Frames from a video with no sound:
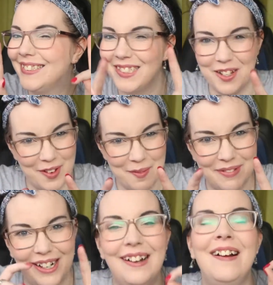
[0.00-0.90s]

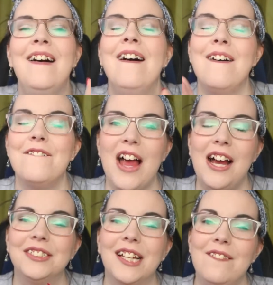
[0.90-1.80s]

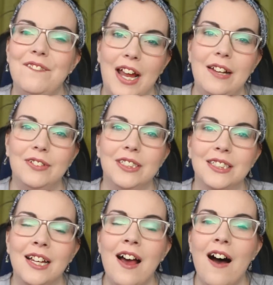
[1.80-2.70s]
fails and
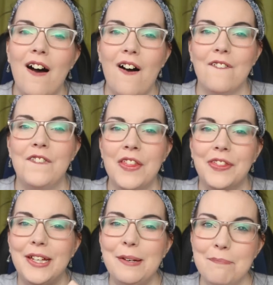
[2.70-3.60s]
favourites of
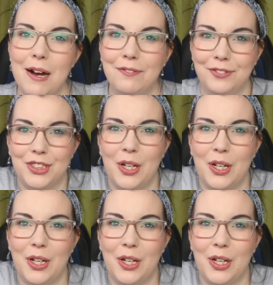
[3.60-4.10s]
the month.